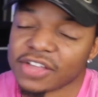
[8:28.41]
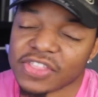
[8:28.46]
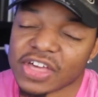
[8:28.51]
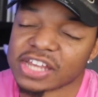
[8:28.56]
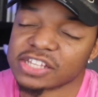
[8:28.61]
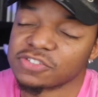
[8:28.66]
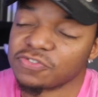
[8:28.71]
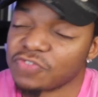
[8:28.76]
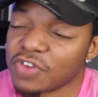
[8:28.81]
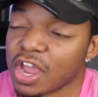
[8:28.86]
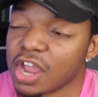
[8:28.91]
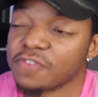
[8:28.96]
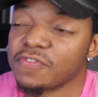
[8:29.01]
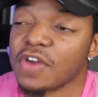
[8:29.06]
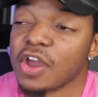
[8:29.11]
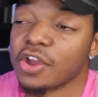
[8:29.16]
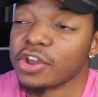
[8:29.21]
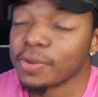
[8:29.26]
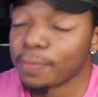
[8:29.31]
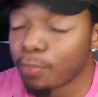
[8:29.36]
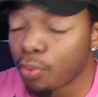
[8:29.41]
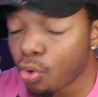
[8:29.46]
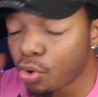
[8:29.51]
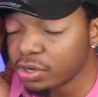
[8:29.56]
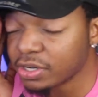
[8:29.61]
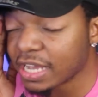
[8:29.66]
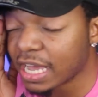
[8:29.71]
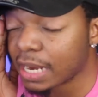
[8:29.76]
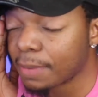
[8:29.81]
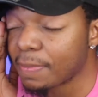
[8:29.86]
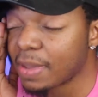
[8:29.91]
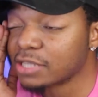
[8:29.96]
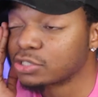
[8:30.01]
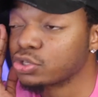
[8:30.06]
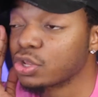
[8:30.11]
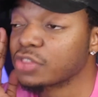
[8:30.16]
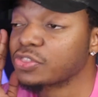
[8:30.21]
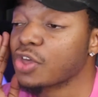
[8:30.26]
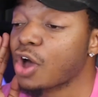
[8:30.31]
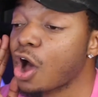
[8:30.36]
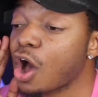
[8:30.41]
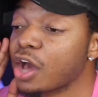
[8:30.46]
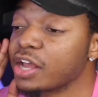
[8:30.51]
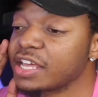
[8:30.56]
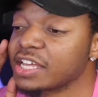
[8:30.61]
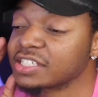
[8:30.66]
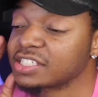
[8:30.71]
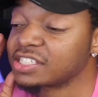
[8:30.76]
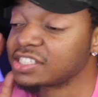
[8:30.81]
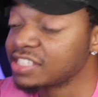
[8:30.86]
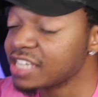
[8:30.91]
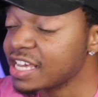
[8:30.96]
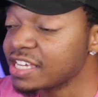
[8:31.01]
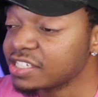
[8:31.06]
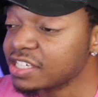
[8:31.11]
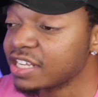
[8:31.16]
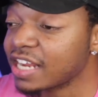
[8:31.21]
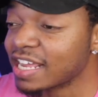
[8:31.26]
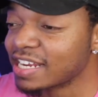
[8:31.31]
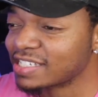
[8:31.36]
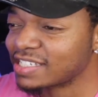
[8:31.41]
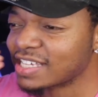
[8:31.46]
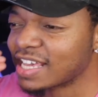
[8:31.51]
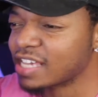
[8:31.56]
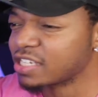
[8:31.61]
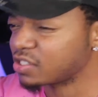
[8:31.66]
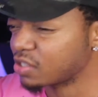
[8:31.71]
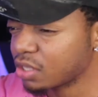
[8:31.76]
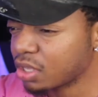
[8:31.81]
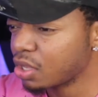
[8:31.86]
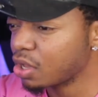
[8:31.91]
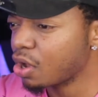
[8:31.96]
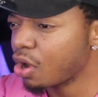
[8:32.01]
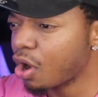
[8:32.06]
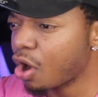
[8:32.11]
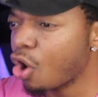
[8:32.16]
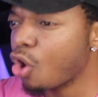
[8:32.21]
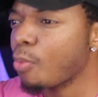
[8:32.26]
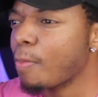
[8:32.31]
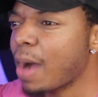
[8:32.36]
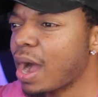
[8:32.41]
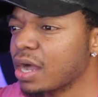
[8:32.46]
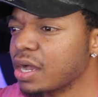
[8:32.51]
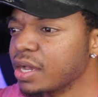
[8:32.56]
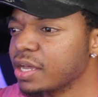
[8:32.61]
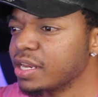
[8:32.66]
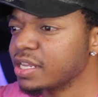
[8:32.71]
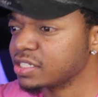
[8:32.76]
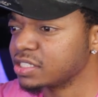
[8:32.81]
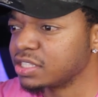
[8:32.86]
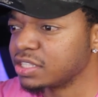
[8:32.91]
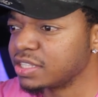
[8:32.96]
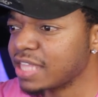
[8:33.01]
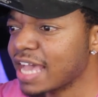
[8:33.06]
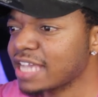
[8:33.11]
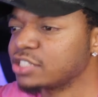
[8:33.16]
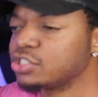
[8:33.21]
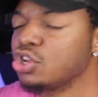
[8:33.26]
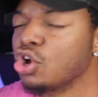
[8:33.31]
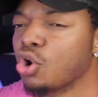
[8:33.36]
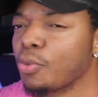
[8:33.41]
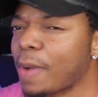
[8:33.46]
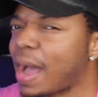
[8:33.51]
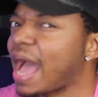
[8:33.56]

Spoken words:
That is very, very important. Gotta make sure that the audience sees it and says, oh my goodness, that's dope.